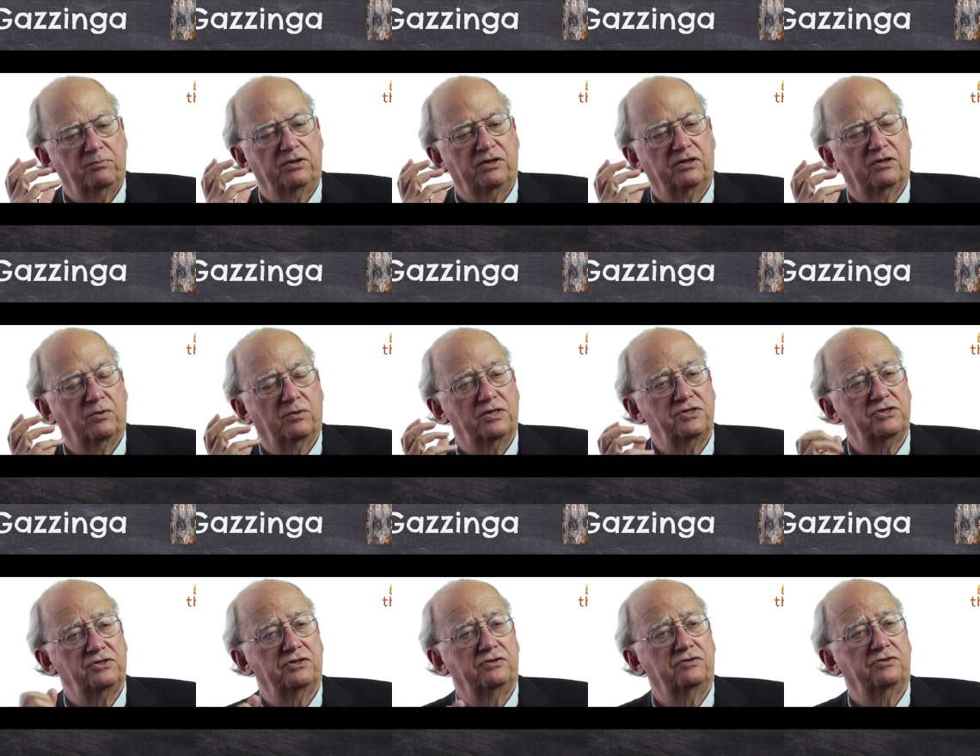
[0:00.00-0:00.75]

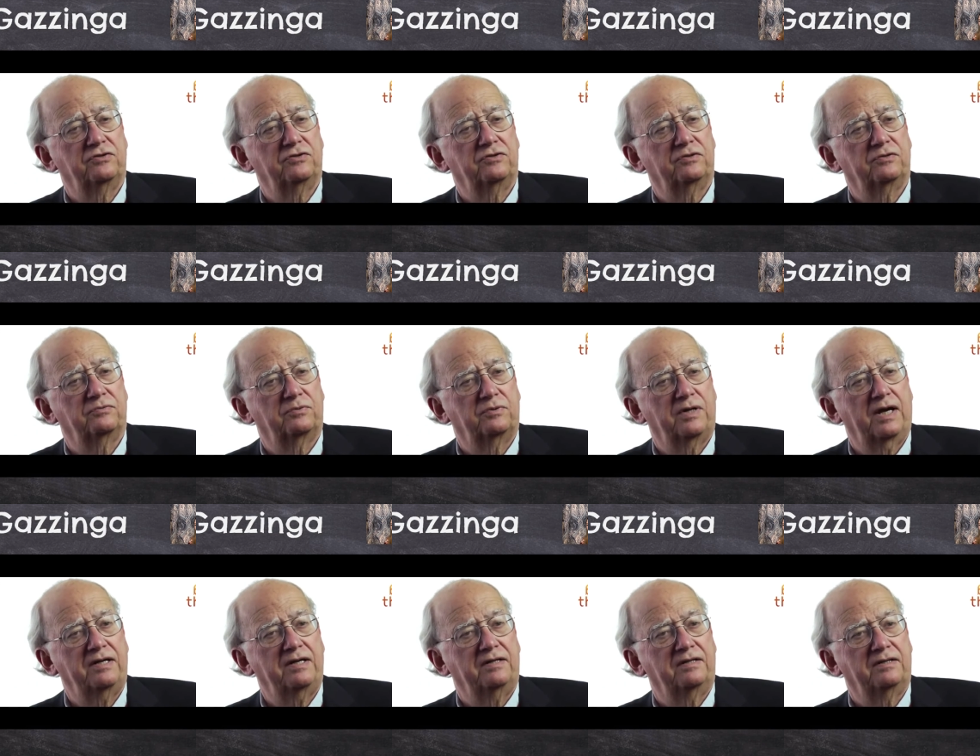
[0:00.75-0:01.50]
question to the
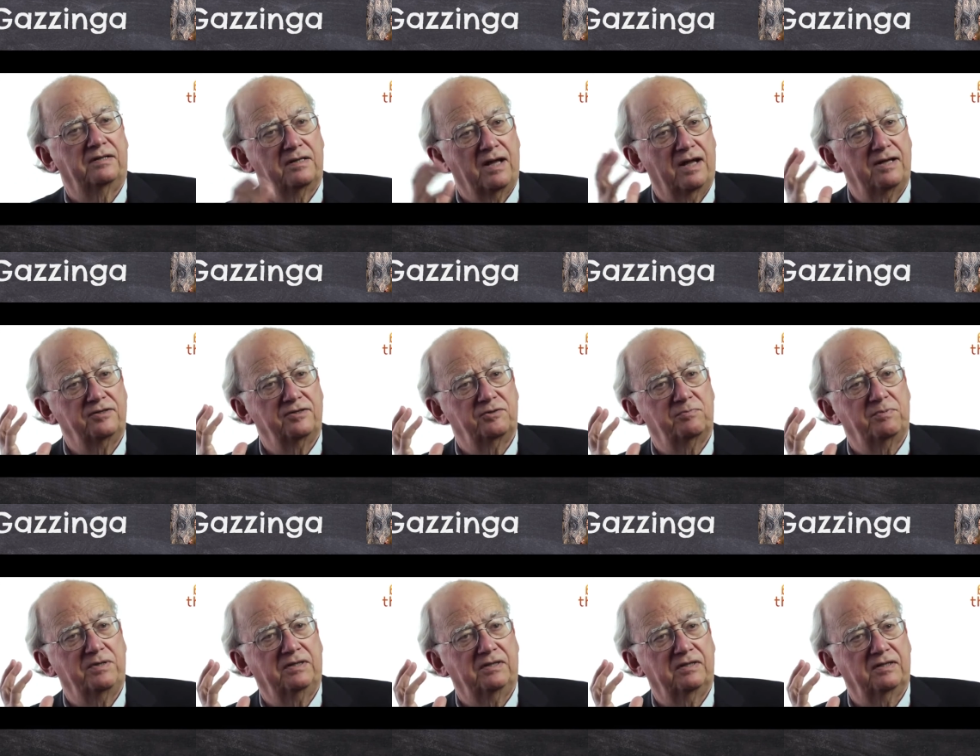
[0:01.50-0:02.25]
right
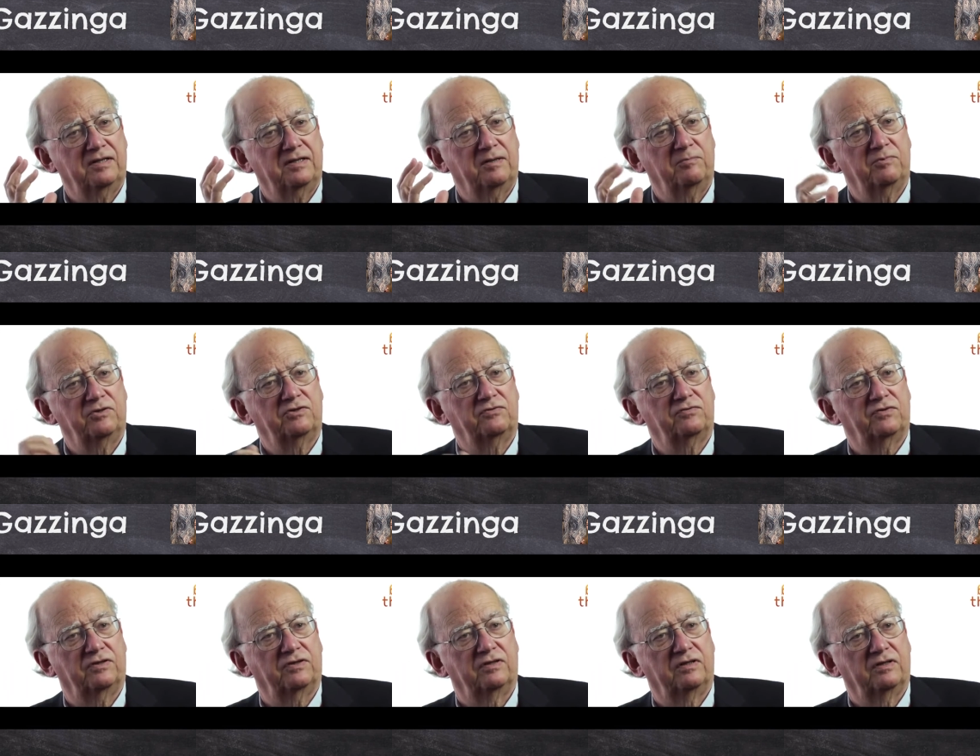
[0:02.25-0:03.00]
non-speaking
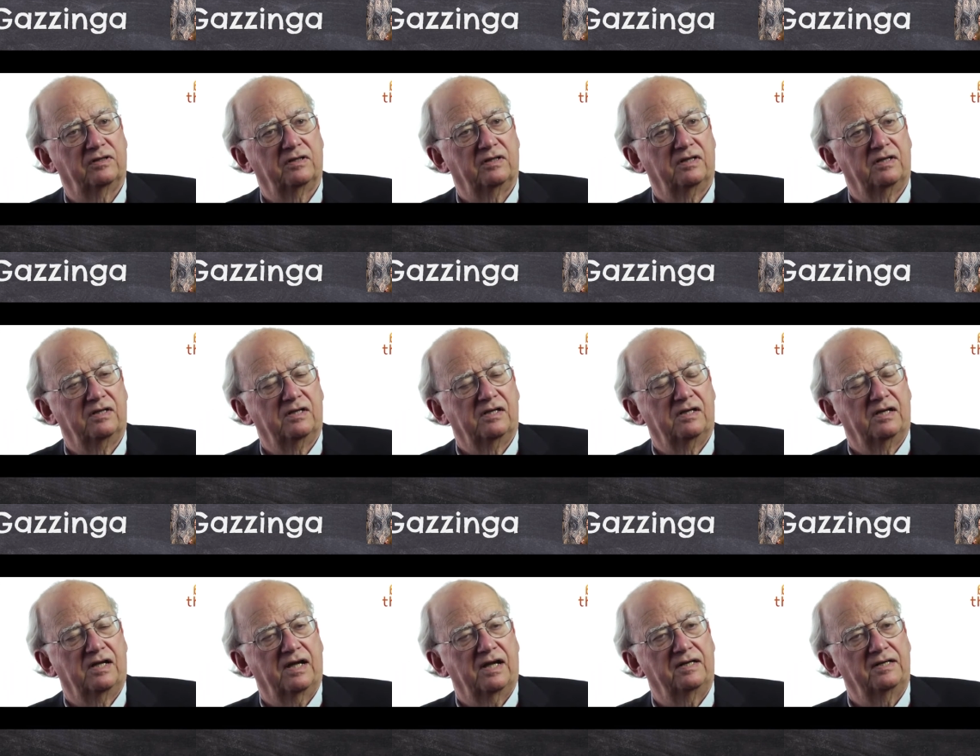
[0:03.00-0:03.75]
hemisphere,
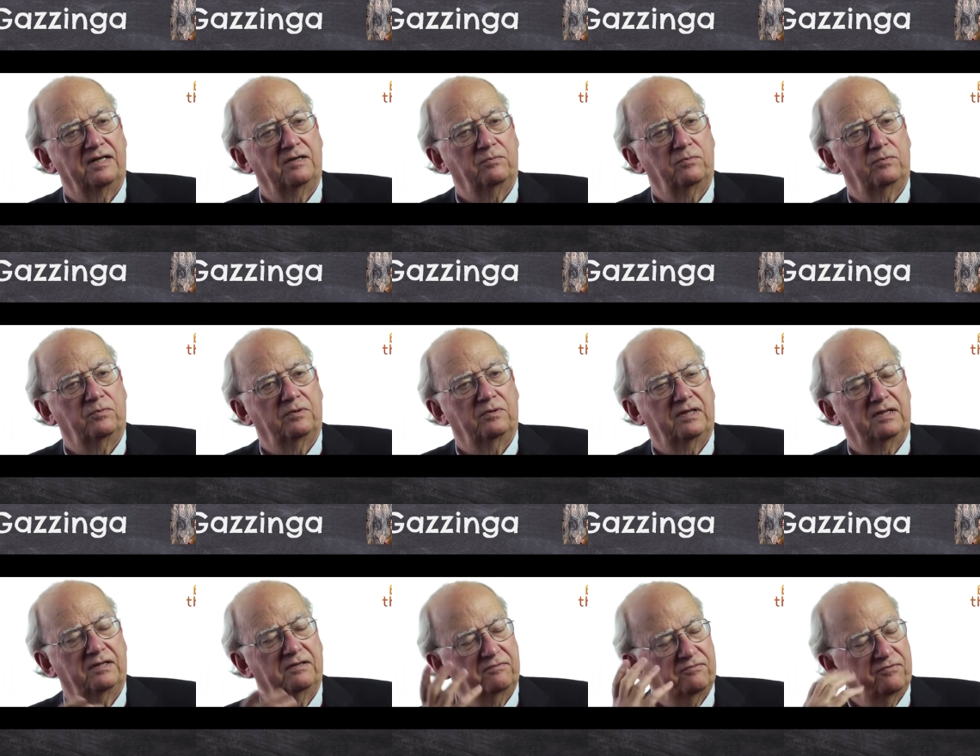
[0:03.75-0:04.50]
and it,
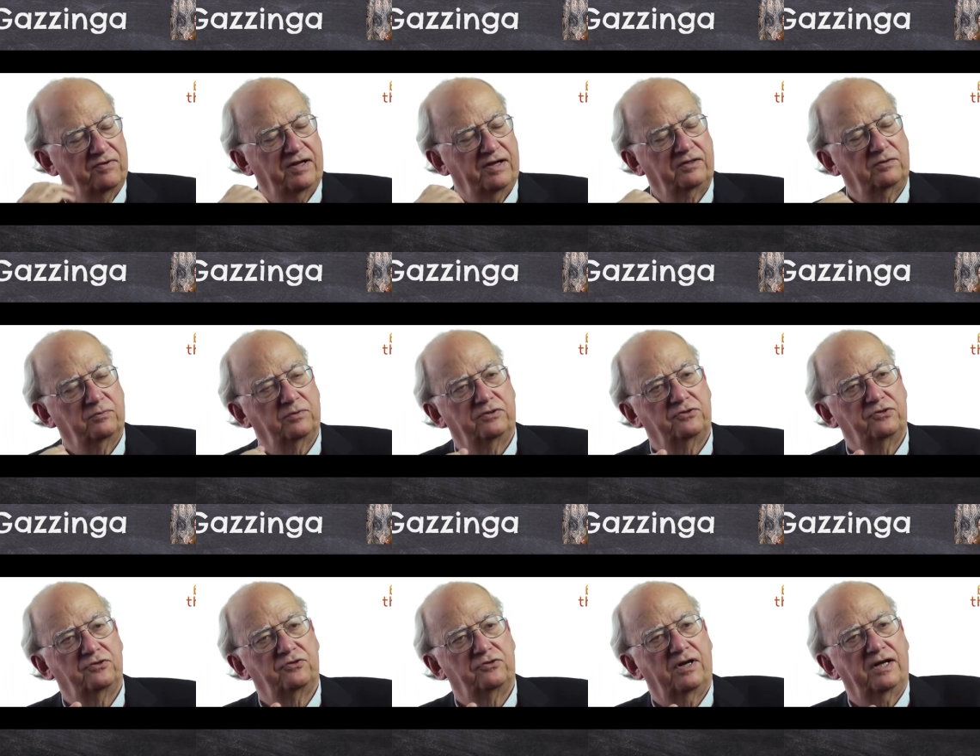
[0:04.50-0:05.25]
in effect, would
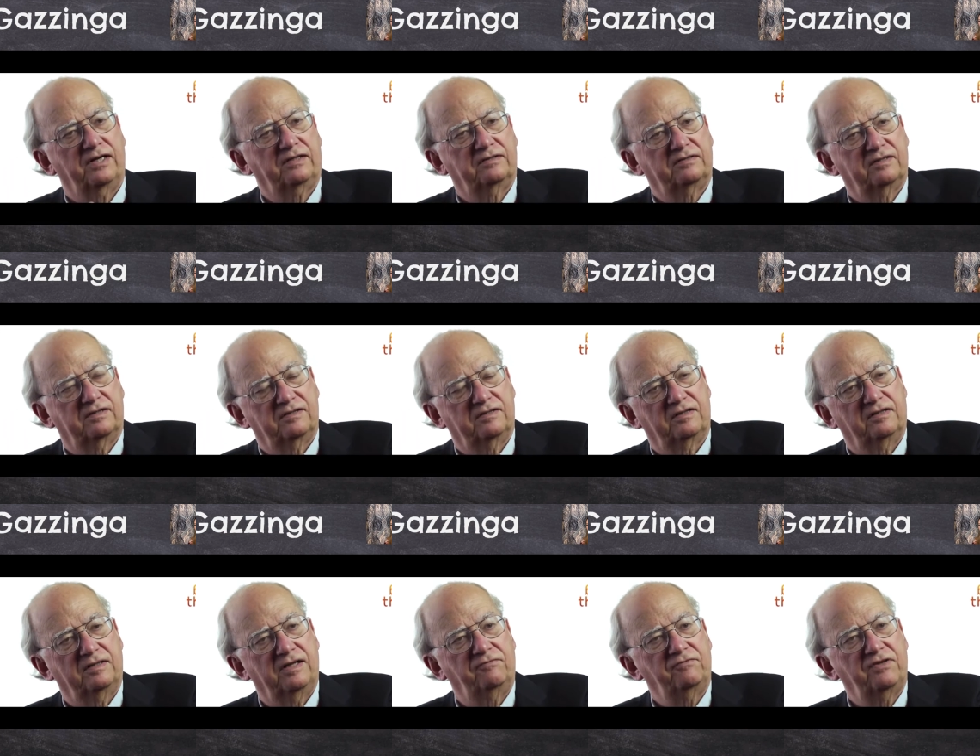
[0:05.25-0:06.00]
direct the
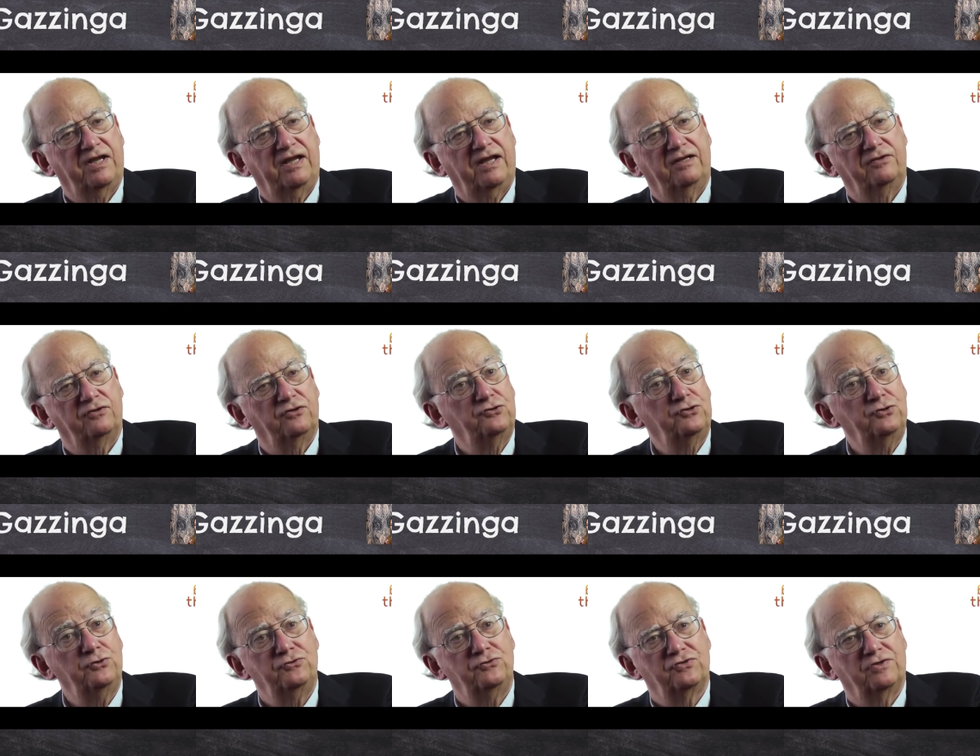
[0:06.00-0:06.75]
left hand to
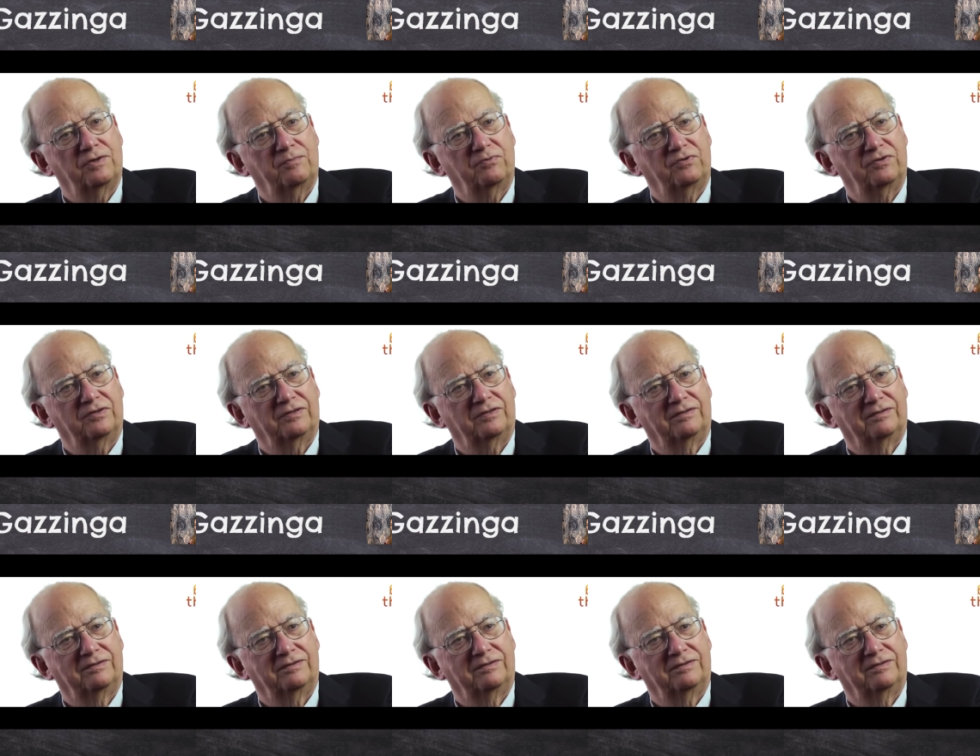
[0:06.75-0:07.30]
do something.